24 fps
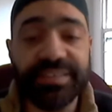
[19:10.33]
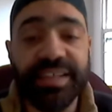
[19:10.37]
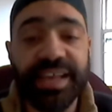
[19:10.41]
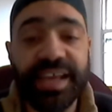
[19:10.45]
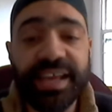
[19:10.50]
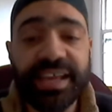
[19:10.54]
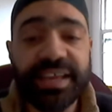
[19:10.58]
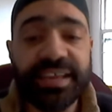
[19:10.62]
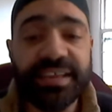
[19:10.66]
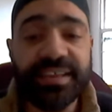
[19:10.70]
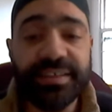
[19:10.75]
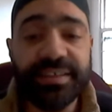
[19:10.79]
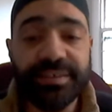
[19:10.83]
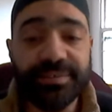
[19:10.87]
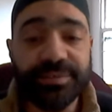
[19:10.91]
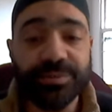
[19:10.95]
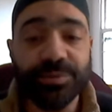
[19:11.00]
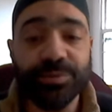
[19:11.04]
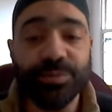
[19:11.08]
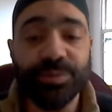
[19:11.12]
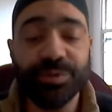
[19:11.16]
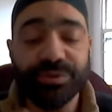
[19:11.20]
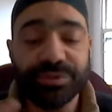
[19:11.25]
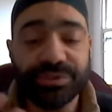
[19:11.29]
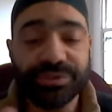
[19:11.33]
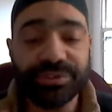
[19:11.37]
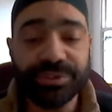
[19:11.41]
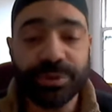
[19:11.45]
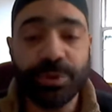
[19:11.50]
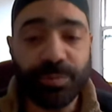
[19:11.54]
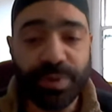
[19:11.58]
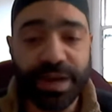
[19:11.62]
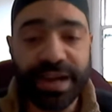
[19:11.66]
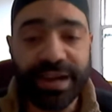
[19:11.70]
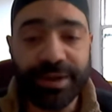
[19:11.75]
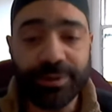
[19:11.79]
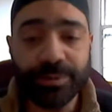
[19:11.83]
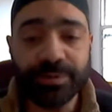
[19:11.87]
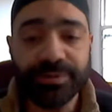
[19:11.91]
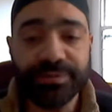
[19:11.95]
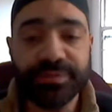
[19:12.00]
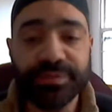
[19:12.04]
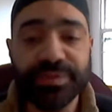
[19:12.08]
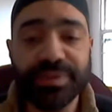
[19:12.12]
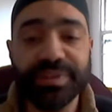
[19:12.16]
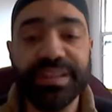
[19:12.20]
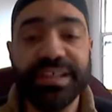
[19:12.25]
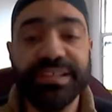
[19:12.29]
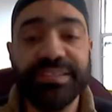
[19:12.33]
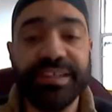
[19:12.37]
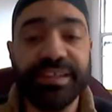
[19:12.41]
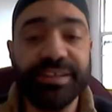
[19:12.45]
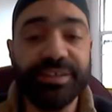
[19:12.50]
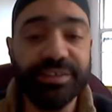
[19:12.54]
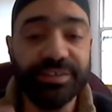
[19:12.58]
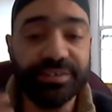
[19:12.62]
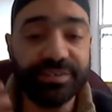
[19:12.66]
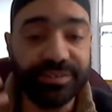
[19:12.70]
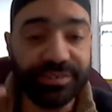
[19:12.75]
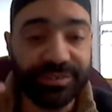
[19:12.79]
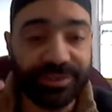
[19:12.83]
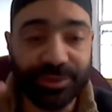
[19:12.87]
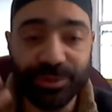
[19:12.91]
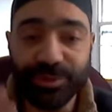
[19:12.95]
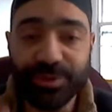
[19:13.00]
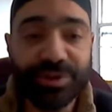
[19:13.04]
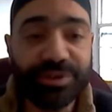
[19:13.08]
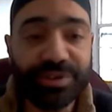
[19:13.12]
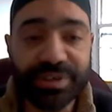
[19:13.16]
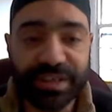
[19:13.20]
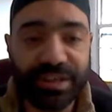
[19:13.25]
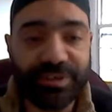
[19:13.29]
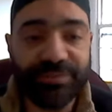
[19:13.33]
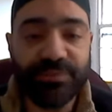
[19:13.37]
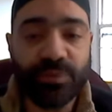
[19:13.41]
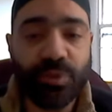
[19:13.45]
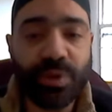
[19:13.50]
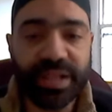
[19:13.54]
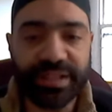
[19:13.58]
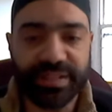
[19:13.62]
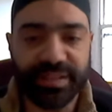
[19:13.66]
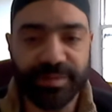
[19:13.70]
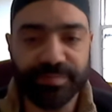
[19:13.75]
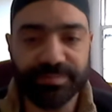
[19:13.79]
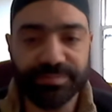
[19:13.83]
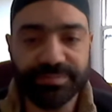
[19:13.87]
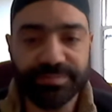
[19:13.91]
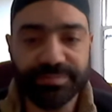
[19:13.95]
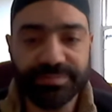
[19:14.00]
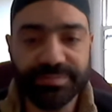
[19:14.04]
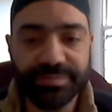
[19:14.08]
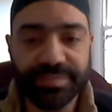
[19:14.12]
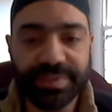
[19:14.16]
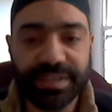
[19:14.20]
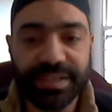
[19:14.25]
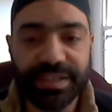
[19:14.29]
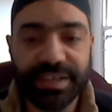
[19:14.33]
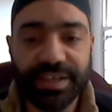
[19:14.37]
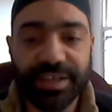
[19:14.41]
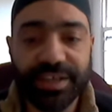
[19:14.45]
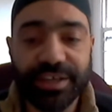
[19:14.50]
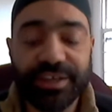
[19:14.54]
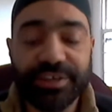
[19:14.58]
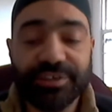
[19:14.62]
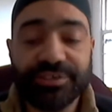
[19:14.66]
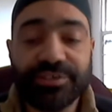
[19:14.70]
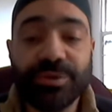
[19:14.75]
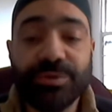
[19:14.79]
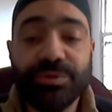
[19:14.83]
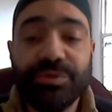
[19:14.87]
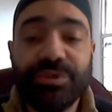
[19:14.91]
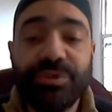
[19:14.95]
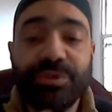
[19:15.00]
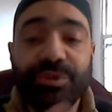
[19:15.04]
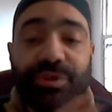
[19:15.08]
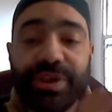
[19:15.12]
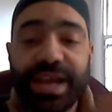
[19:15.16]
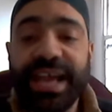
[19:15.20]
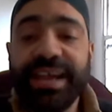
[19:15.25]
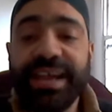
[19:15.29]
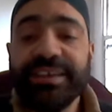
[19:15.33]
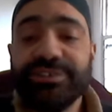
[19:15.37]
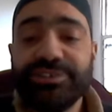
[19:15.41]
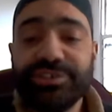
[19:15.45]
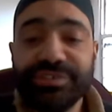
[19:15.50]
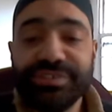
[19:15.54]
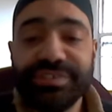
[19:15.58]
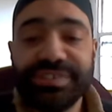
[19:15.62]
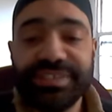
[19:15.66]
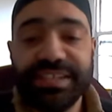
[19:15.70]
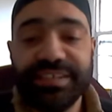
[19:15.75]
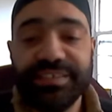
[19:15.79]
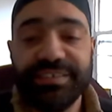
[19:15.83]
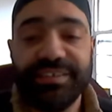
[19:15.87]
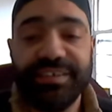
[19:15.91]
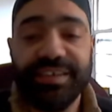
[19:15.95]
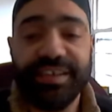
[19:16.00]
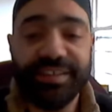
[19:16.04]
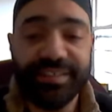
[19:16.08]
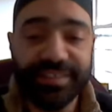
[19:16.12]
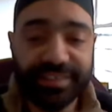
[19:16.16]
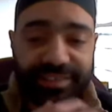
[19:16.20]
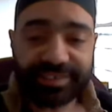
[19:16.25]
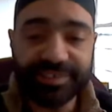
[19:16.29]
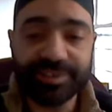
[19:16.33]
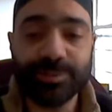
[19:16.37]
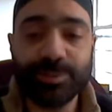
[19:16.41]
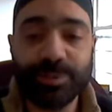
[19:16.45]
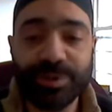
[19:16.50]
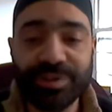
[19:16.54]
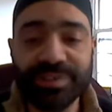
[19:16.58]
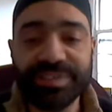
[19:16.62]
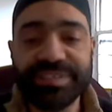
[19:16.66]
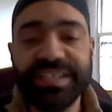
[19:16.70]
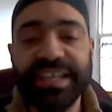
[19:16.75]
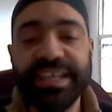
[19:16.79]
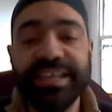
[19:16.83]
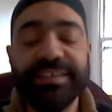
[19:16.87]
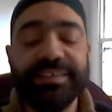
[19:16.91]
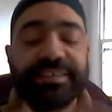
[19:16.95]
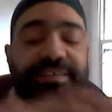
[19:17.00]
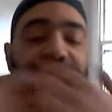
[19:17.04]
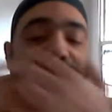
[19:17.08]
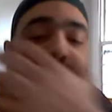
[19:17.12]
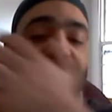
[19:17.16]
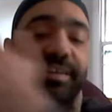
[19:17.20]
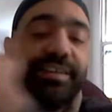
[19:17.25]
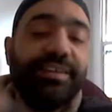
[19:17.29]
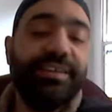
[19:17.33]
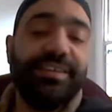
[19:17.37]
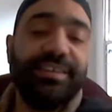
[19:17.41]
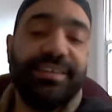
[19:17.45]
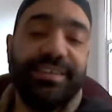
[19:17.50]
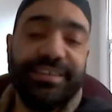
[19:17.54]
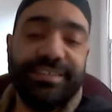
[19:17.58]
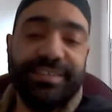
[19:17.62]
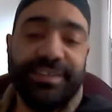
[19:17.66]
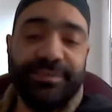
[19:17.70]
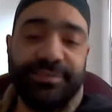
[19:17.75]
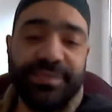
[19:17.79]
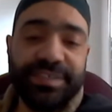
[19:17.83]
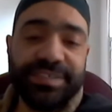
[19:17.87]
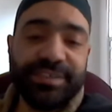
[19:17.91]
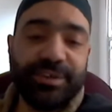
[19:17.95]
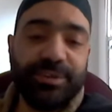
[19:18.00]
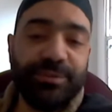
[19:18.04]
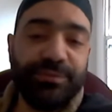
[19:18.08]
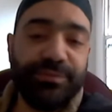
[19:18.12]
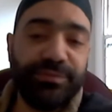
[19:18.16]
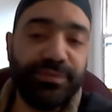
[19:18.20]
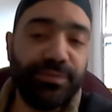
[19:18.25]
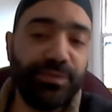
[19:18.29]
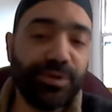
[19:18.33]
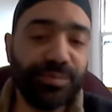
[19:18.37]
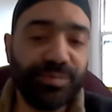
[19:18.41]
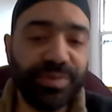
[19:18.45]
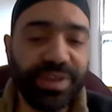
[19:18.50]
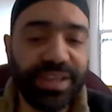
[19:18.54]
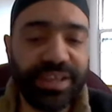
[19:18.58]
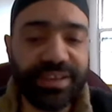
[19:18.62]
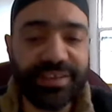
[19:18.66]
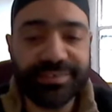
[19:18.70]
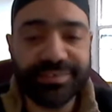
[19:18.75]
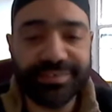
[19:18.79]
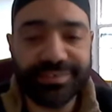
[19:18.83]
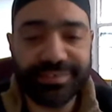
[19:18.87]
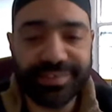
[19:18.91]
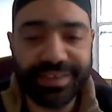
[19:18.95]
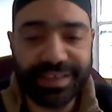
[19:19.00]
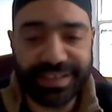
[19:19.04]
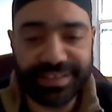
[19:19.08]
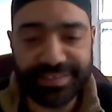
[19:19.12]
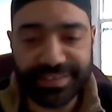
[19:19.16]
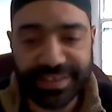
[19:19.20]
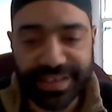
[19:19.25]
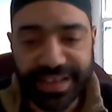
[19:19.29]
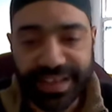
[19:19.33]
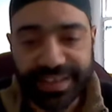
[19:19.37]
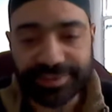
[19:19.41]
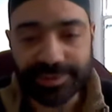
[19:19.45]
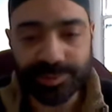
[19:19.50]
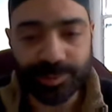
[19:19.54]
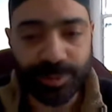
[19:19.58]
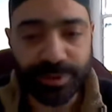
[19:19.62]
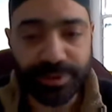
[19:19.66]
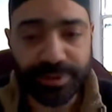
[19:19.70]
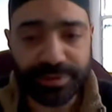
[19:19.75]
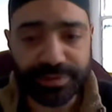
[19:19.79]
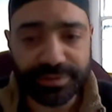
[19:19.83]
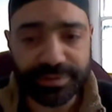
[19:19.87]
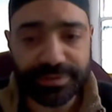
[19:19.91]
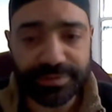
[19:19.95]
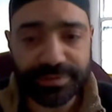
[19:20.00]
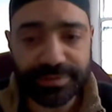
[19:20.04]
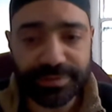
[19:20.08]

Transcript: They were so powerful that you couldn't avoid them. So your actions in this world take the physical form in the next world.